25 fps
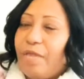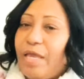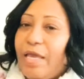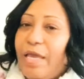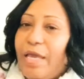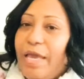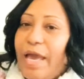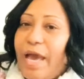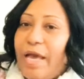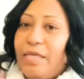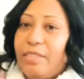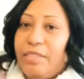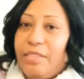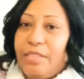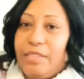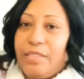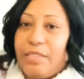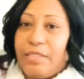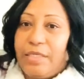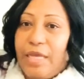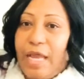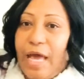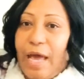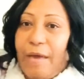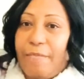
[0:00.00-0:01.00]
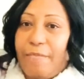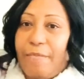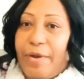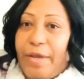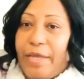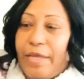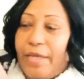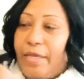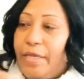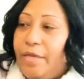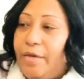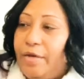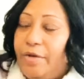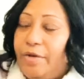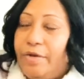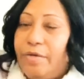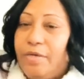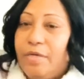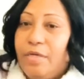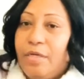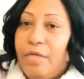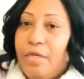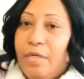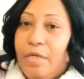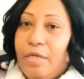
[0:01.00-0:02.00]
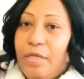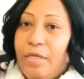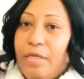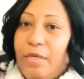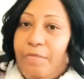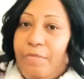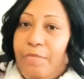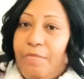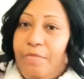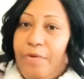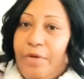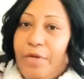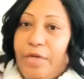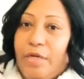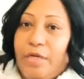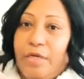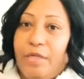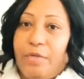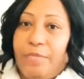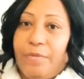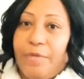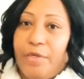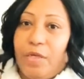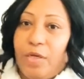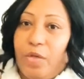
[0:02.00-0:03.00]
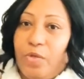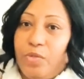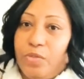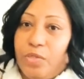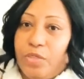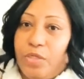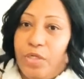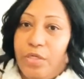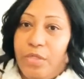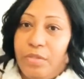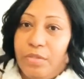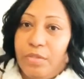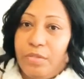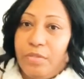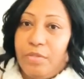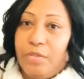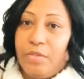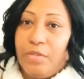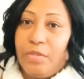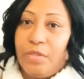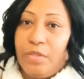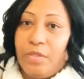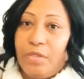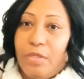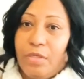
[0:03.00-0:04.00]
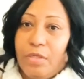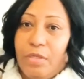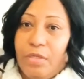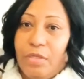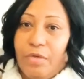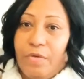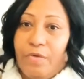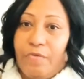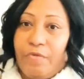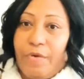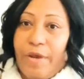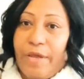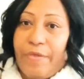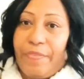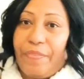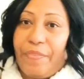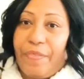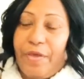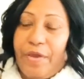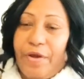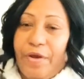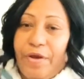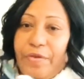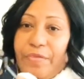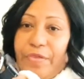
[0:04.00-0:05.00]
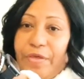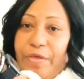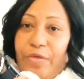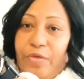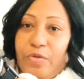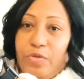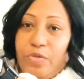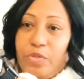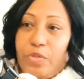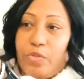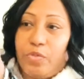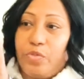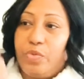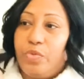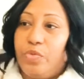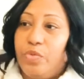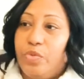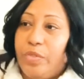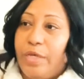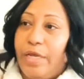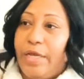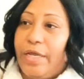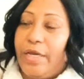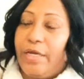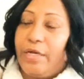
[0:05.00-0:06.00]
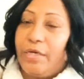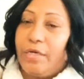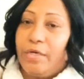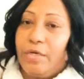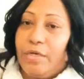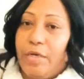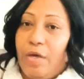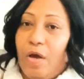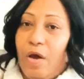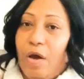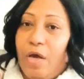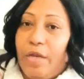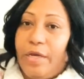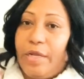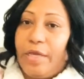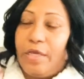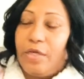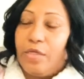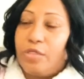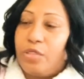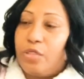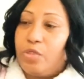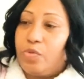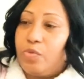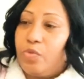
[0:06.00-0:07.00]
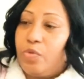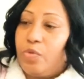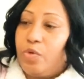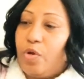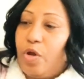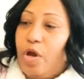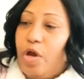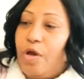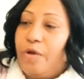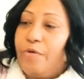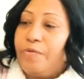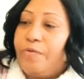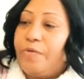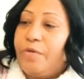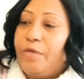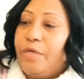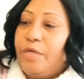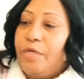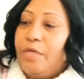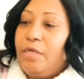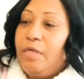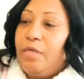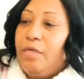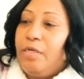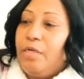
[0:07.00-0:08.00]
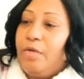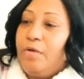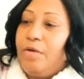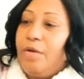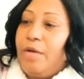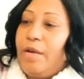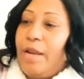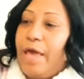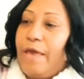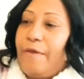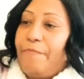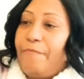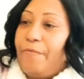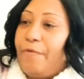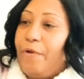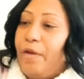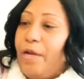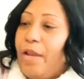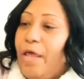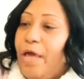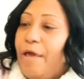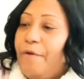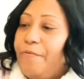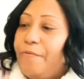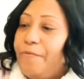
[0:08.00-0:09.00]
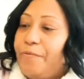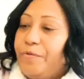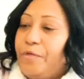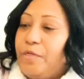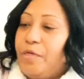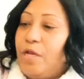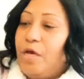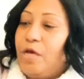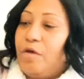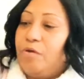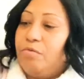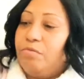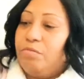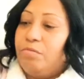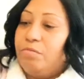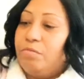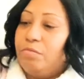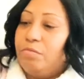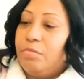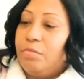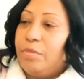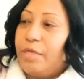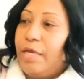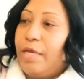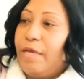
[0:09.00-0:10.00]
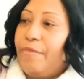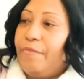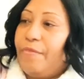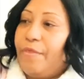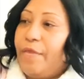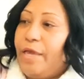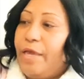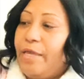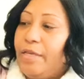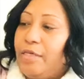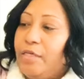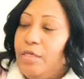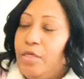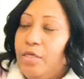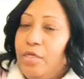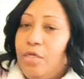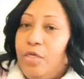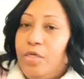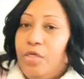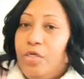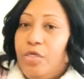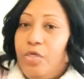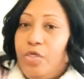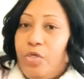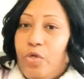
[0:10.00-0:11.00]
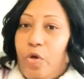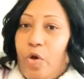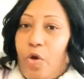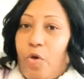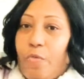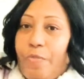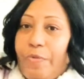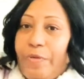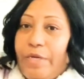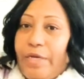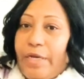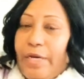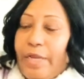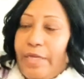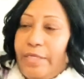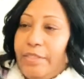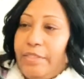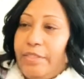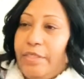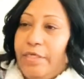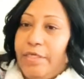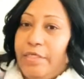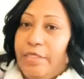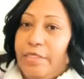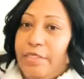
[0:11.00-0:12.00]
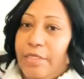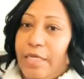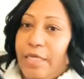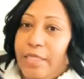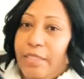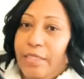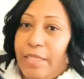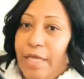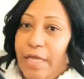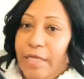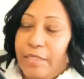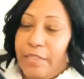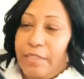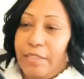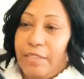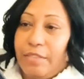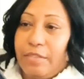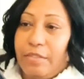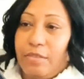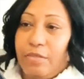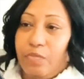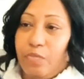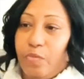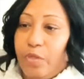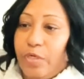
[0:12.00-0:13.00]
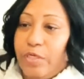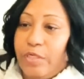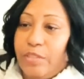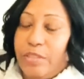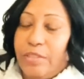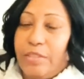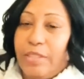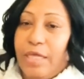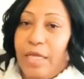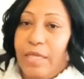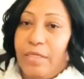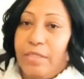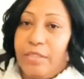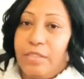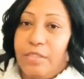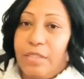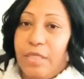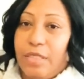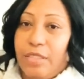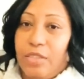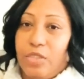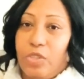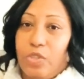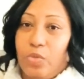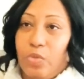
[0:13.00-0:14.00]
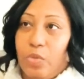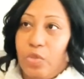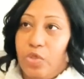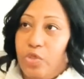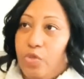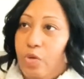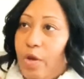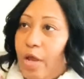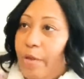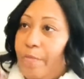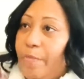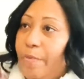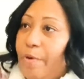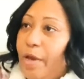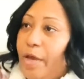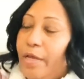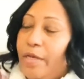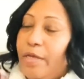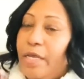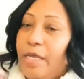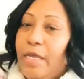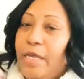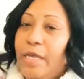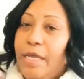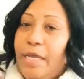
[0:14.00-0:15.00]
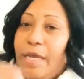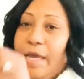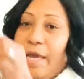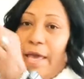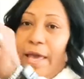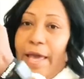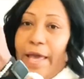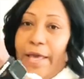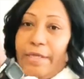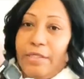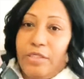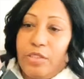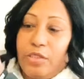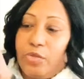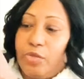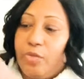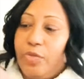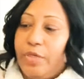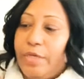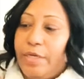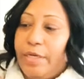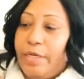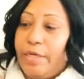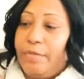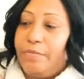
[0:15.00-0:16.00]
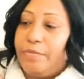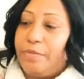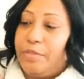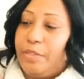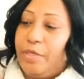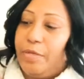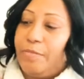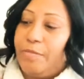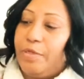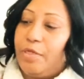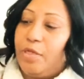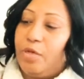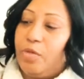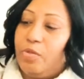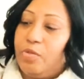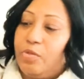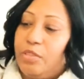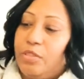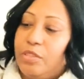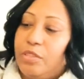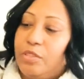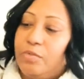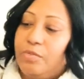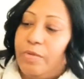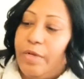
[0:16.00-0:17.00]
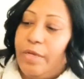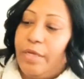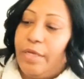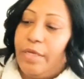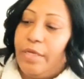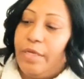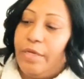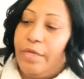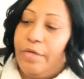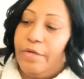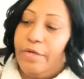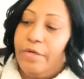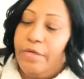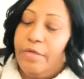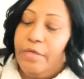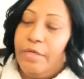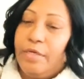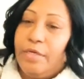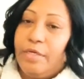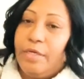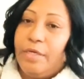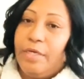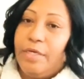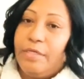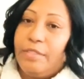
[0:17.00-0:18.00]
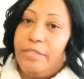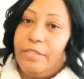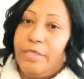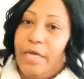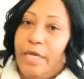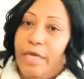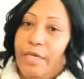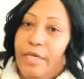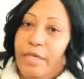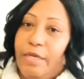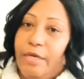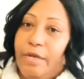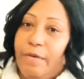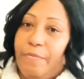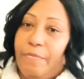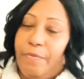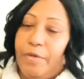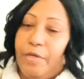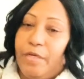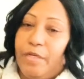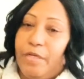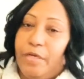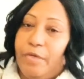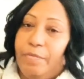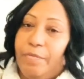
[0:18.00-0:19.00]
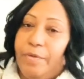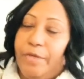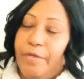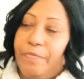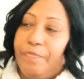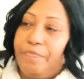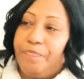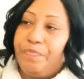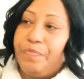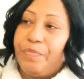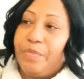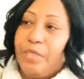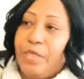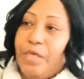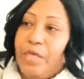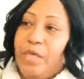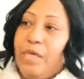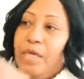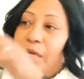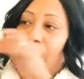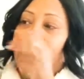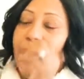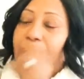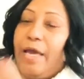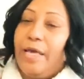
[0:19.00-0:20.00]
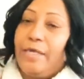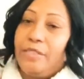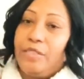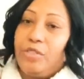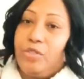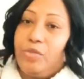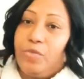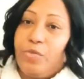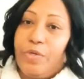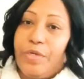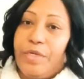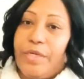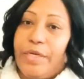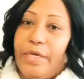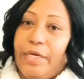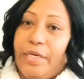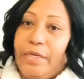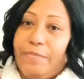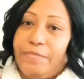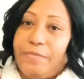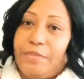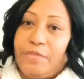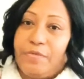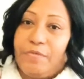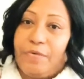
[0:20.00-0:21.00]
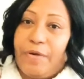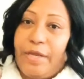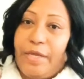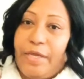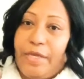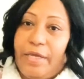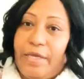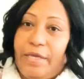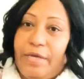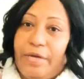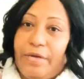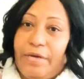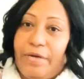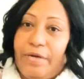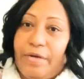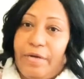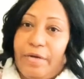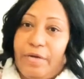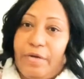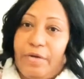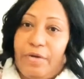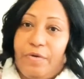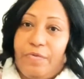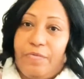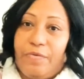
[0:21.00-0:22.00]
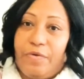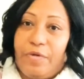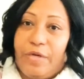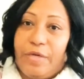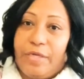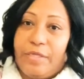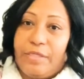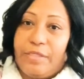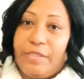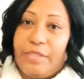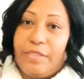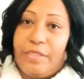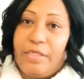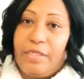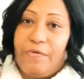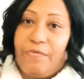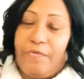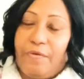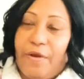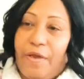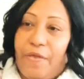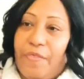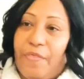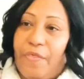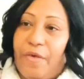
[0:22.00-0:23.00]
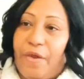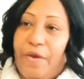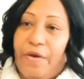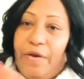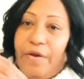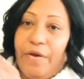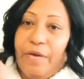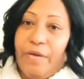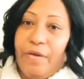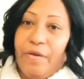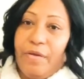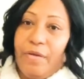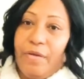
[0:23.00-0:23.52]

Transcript: It has this knob right here. Let me bring it a little bit closer. Right there that you screw and on and screwed off. like or left, you know. And then you open it like this and that's when it stands into a tripod. It has three clips. Let me close this right here and tighten it up a little bit has three clips right here. I don't know if you can see right there.